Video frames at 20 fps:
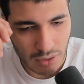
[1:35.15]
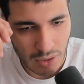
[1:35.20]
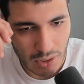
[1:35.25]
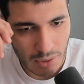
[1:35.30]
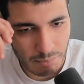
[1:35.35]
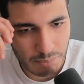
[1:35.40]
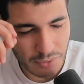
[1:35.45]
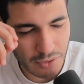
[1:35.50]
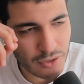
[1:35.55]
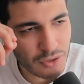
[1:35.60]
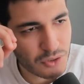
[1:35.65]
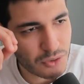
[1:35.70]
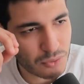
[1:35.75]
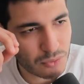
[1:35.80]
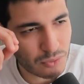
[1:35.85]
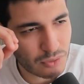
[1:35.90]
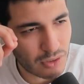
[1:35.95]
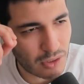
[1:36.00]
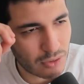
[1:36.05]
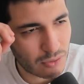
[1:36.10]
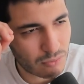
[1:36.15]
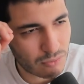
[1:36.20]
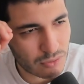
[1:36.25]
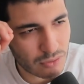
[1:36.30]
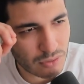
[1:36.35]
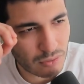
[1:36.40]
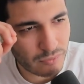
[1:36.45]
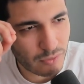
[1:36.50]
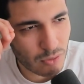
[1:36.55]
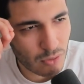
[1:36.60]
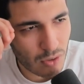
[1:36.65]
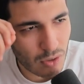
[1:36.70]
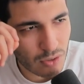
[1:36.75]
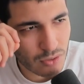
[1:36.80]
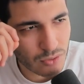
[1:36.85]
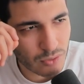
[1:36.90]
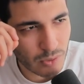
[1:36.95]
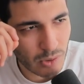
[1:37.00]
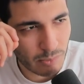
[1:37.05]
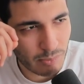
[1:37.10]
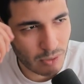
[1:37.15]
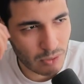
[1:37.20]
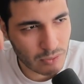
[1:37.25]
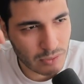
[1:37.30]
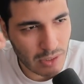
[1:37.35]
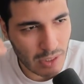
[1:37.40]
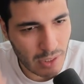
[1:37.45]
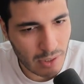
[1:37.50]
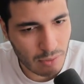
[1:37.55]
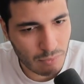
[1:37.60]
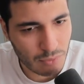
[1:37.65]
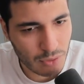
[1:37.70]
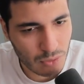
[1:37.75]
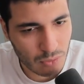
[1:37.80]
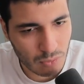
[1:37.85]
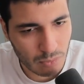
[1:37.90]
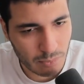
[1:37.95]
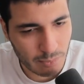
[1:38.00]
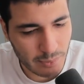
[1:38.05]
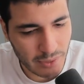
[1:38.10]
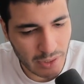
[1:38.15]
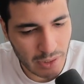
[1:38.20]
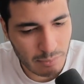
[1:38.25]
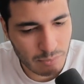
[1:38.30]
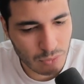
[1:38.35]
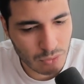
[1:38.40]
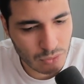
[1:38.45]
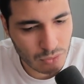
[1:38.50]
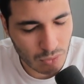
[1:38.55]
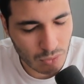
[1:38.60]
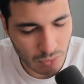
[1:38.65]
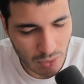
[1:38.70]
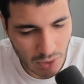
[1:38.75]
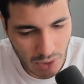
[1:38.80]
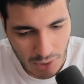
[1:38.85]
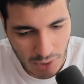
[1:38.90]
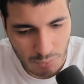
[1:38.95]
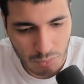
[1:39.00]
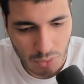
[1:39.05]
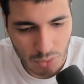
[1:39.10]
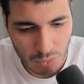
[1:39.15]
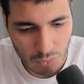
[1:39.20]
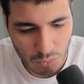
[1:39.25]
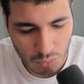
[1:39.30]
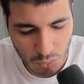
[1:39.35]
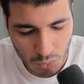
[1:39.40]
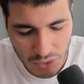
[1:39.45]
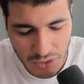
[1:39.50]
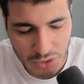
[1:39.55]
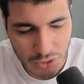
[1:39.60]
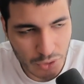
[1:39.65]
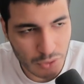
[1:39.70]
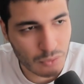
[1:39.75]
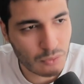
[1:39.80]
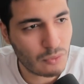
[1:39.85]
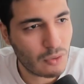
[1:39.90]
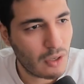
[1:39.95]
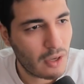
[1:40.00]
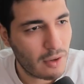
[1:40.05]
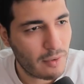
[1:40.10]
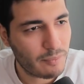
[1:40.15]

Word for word: I am pretty sure that your interviewer will ask you about how you will be able or how will you